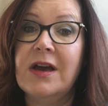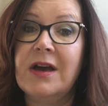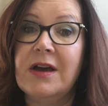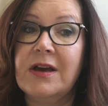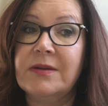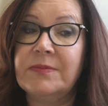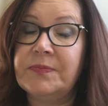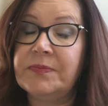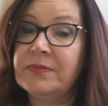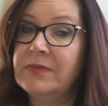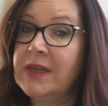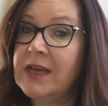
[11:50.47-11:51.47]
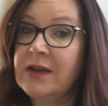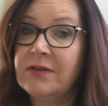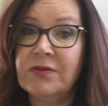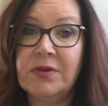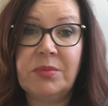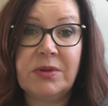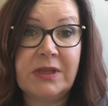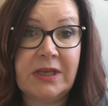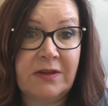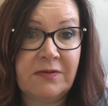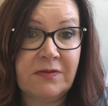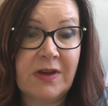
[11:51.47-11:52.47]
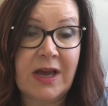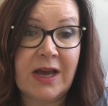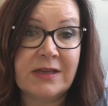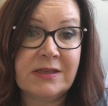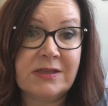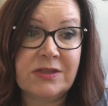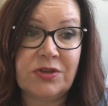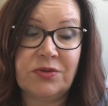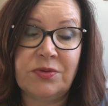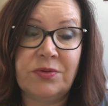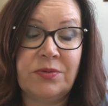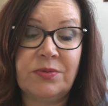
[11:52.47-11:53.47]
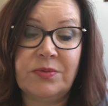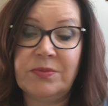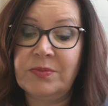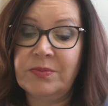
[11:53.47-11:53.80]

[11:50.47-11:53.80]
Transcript: um, every belief has to